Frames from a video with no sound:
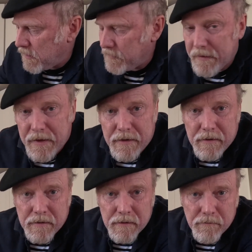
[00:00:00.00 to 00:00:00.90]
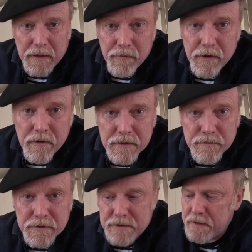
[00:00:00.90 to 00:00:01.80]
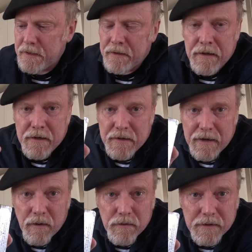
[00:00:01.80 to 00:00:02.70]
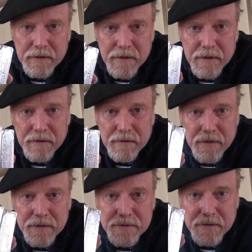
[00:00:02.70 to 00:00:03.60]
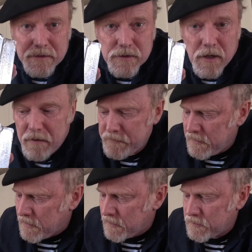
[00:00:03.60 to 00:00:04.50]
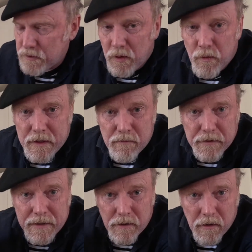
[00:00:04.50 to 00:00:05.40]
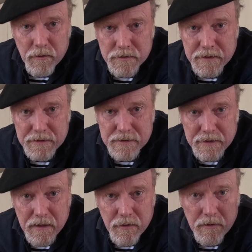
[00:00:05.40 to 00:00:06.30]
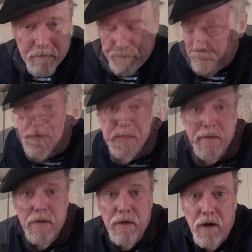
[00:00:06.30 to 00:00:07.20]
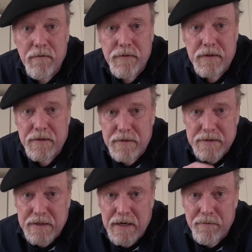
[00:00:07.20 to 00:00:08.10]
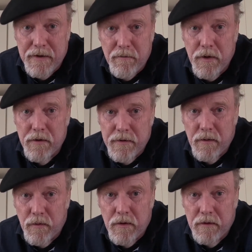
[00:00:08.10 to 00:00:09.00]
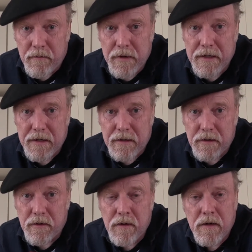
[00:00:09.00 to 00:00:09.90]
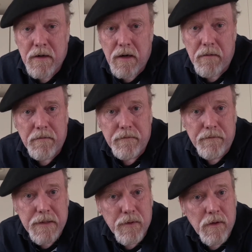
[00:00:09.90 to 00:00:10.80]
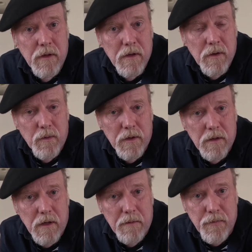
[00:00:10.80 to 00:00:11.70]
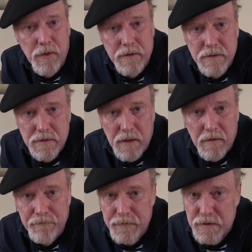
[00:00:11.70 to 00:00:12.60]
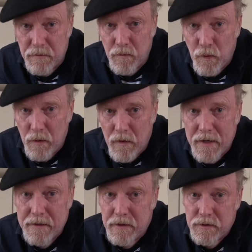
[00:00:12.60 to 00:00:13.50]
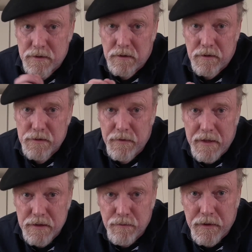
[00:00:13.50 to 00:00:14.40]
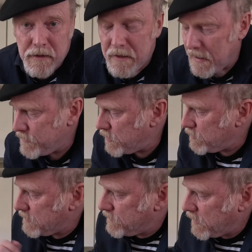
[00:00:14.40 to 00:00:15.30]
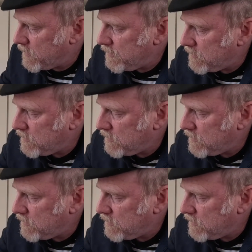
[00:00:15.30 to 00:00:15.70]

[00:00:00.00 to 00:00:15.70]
and then my butter has been sitting out and getting nice and soft, so we can blend all those things together. Like I said, often in this compound butter that we're making here, people will put some white wine in there, just a little splash, but I thought it would be fun